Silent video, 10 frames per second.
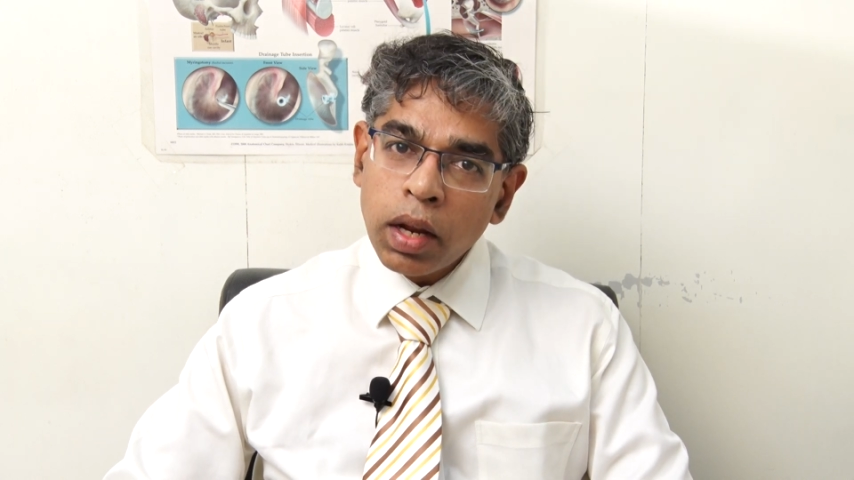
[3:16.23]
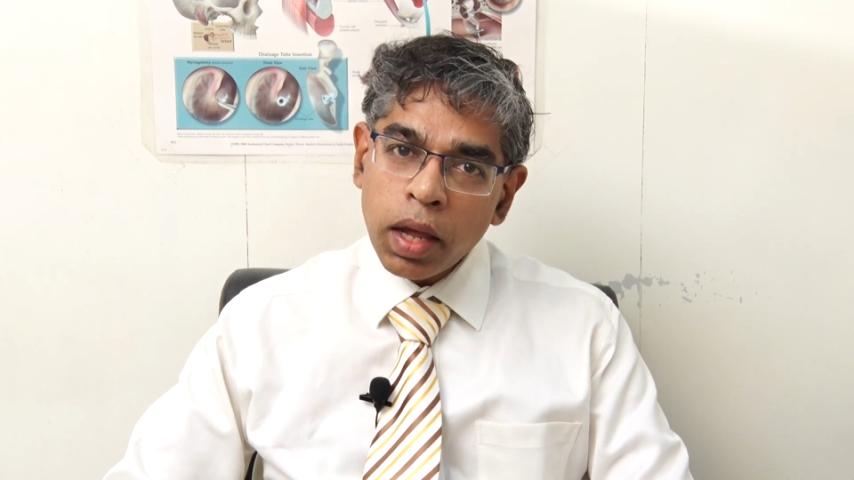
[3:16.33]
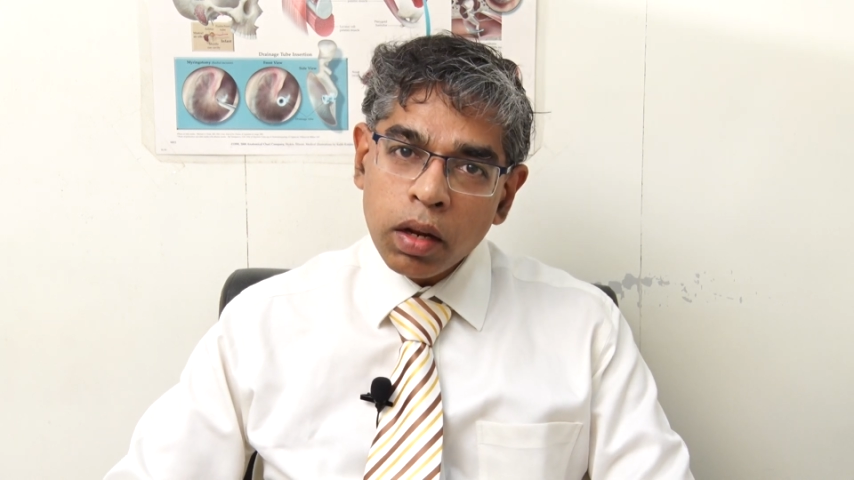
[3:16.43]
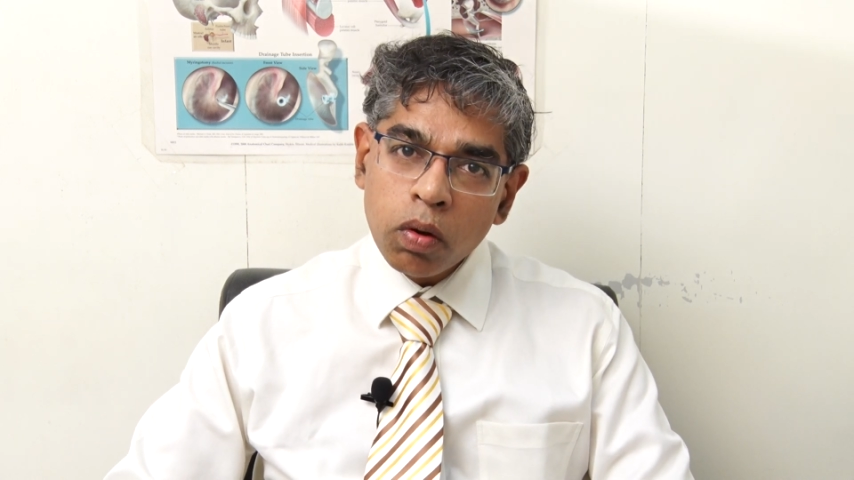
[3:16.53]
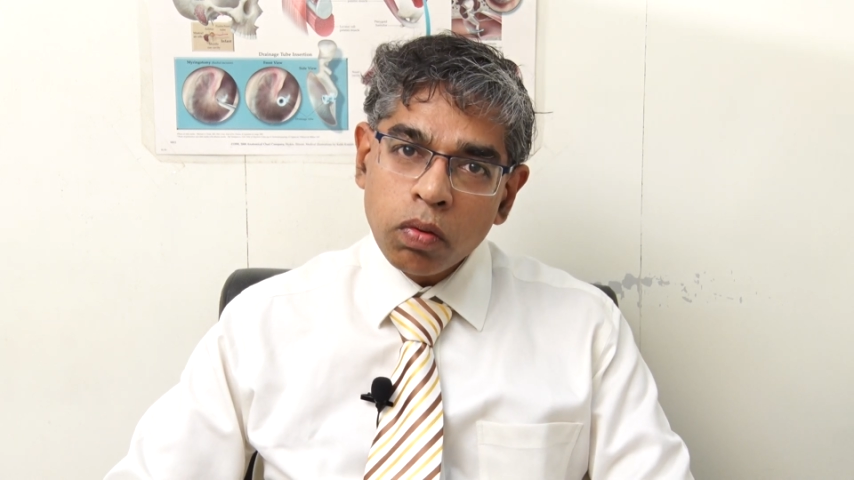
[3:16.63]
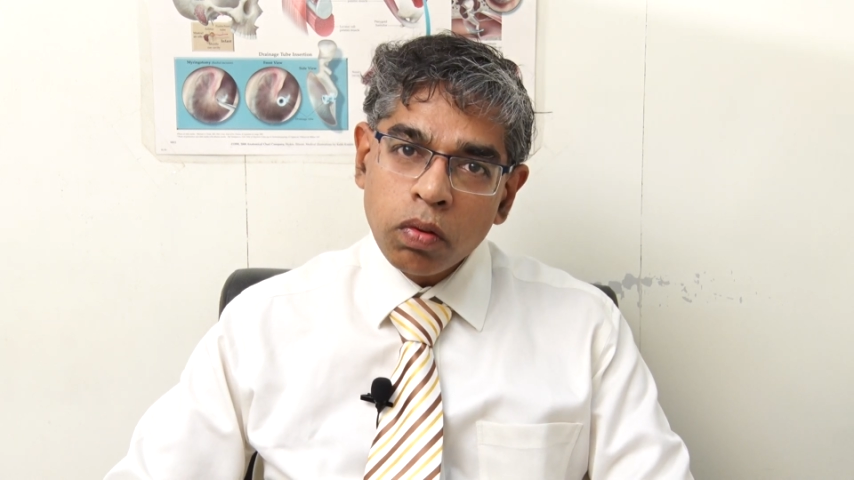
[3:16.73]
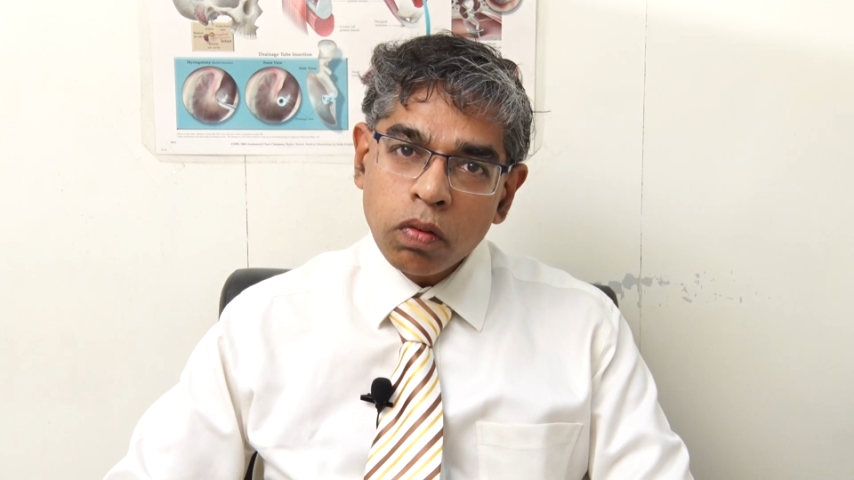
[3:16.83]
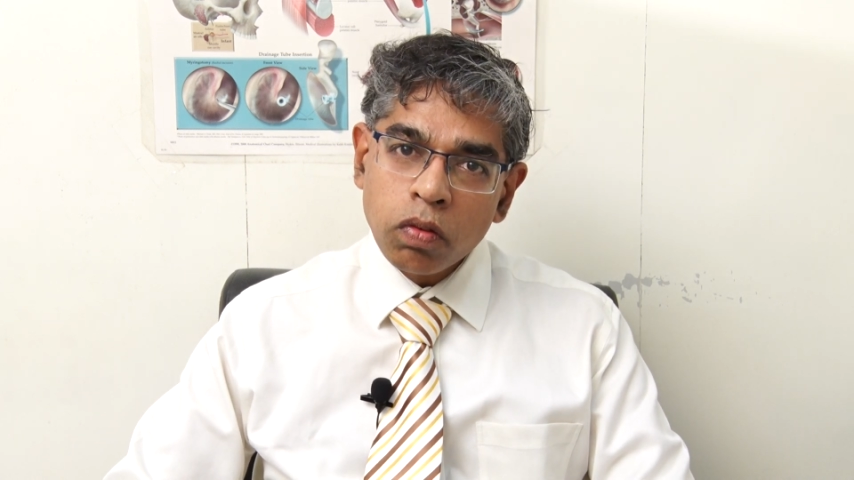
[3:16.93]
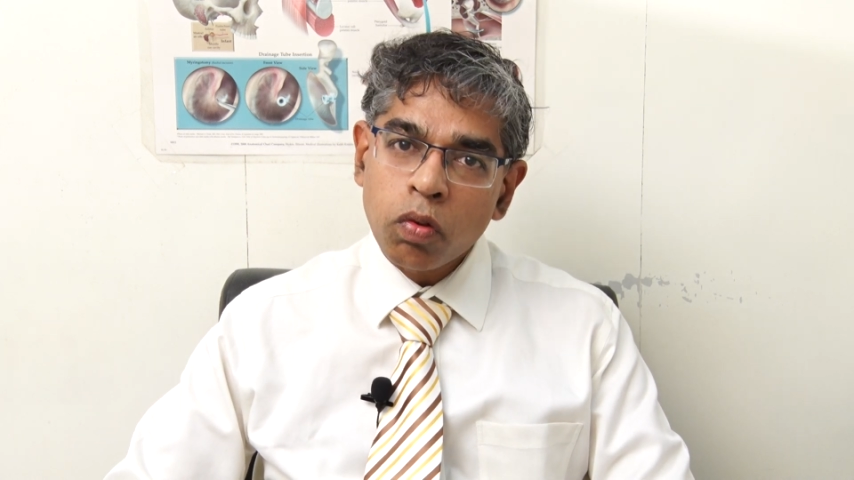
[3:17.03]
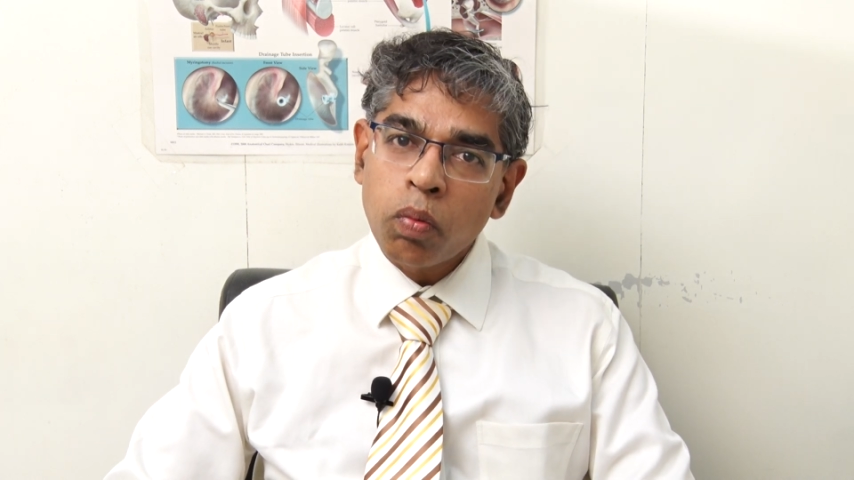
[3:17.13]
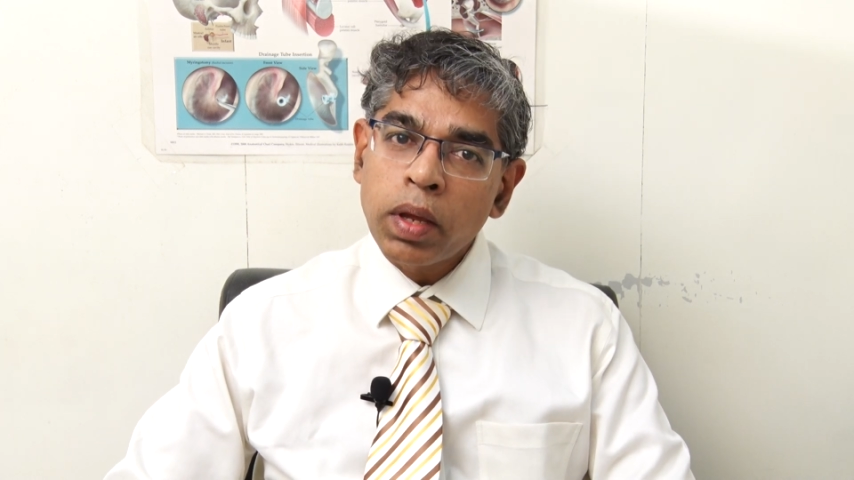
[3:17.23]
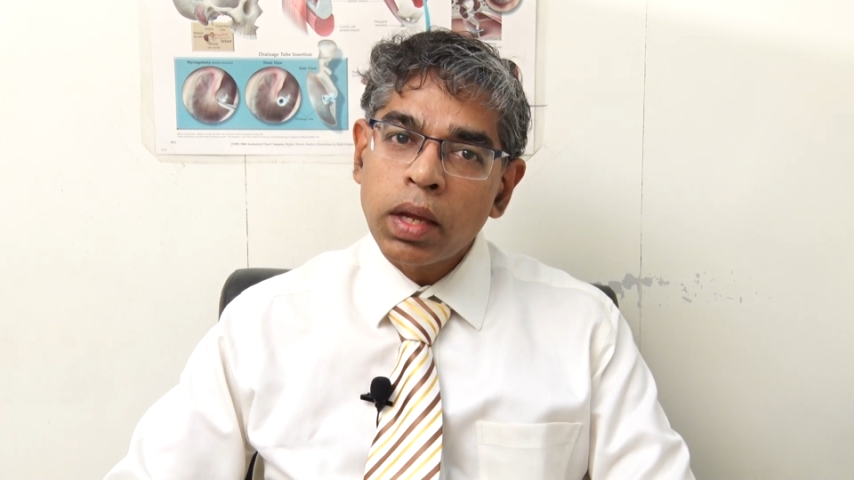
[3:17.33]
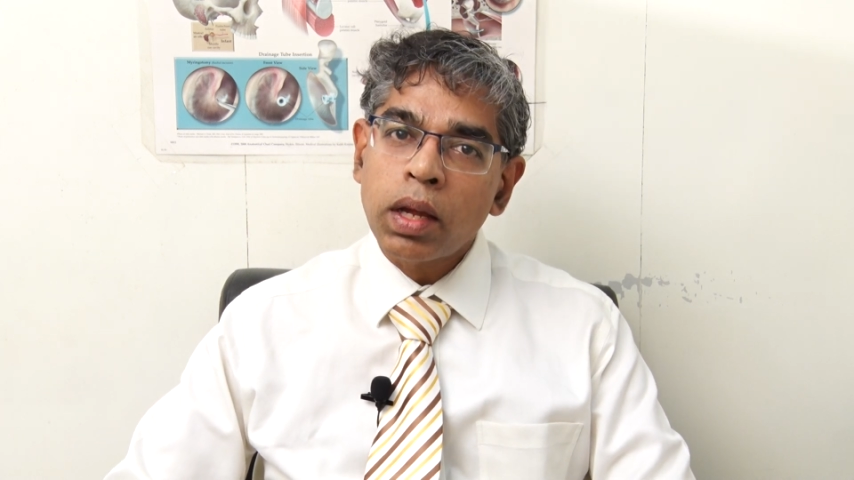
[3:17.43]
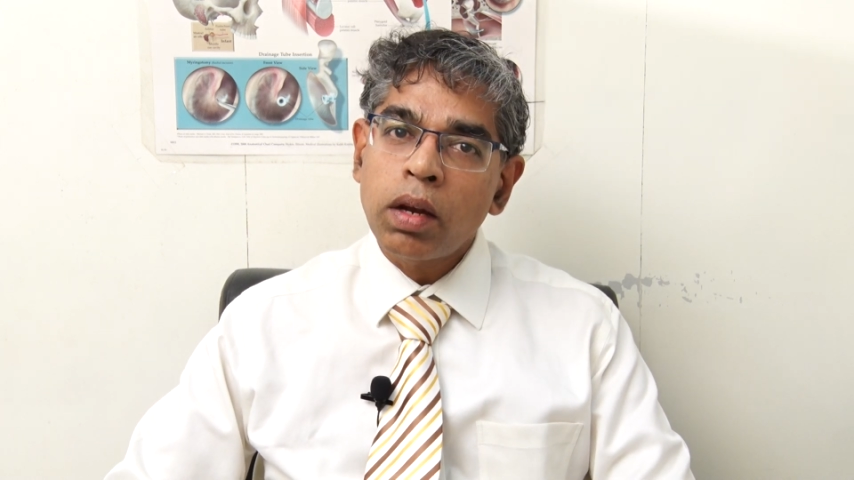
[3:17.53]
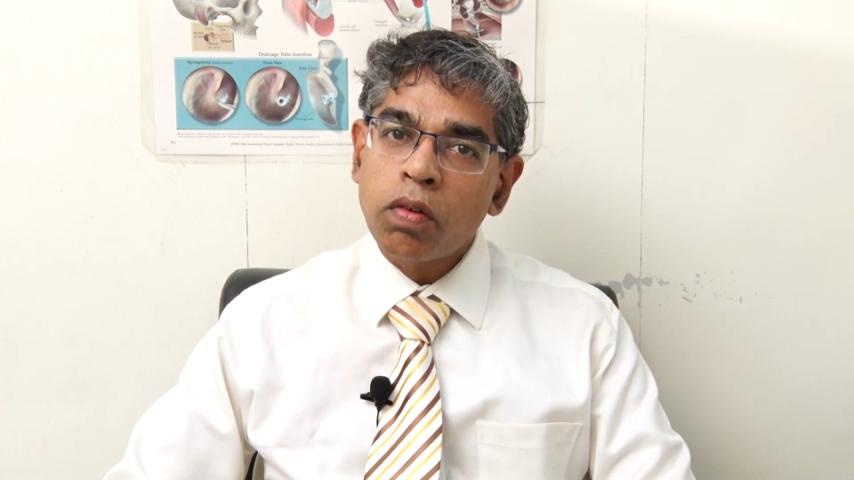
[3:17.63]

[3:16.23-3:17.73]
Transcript: diagnosis so we can